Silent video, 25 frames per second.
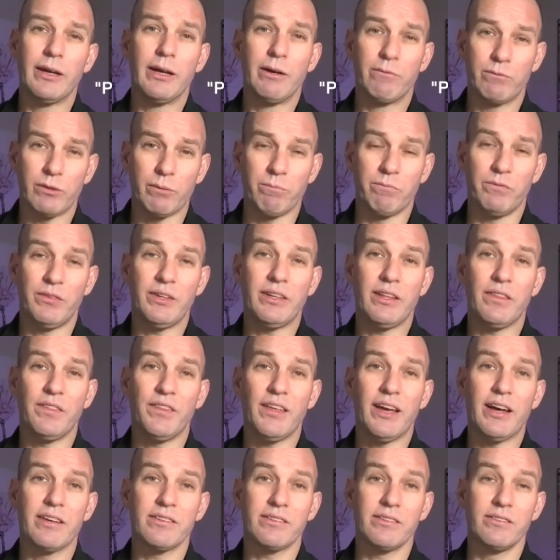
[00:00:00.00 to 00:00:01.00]
from
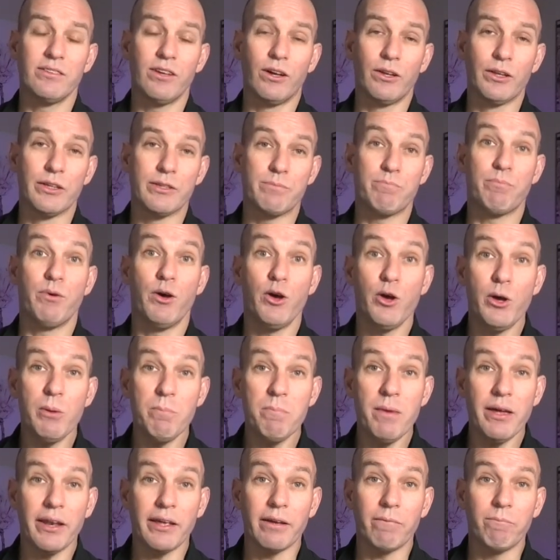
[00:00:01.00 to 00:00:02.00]
$50,000 per
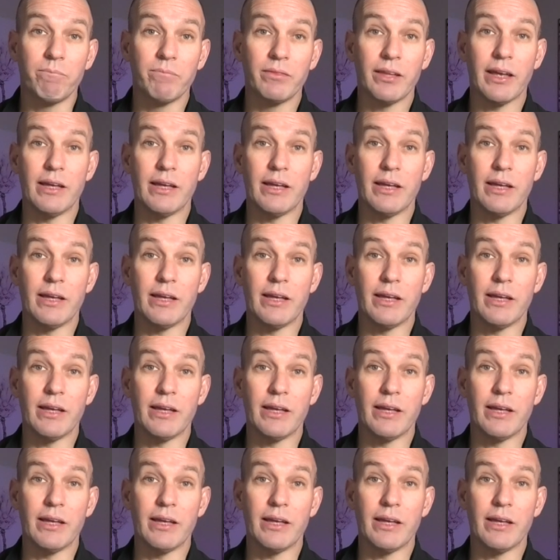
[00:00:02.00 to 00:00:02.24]
minute